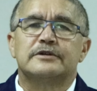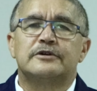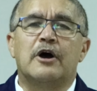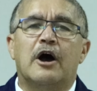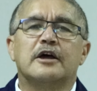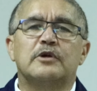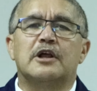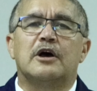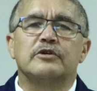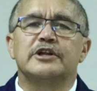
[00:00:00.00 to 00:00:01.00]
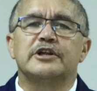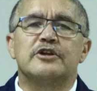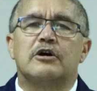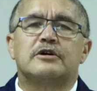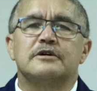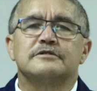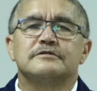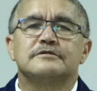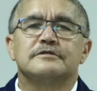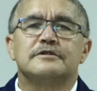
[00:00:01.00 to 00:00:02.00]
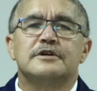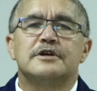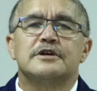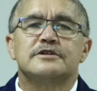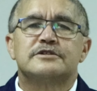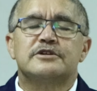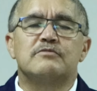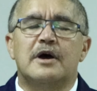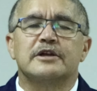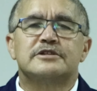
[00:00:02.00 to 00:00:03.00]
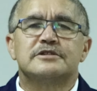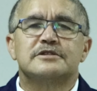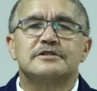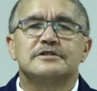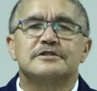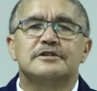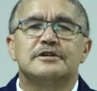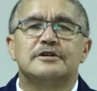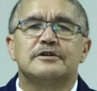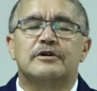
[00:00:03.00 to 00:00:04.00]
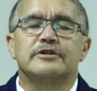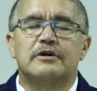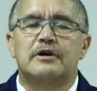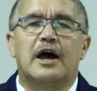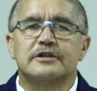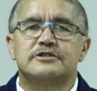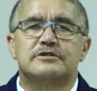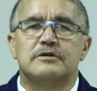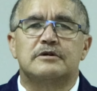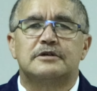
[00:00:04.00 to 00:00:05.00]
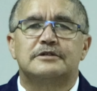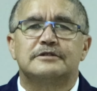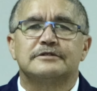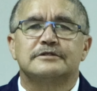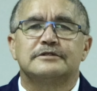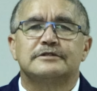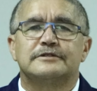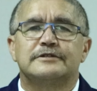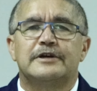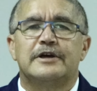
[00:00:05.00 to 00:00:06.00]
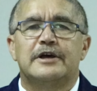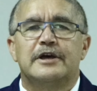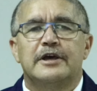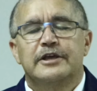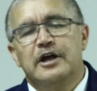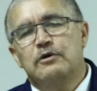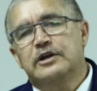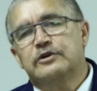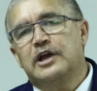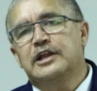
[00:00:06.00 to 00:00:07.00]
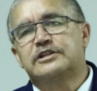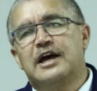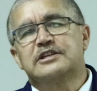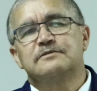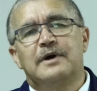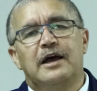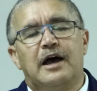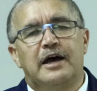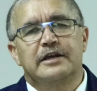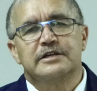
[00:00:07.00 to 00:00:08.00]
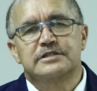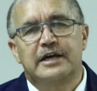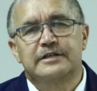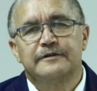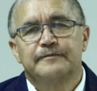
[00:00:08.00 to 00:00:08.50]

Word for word: God will only knock so much on your heart's door. You know what really touched my heart is that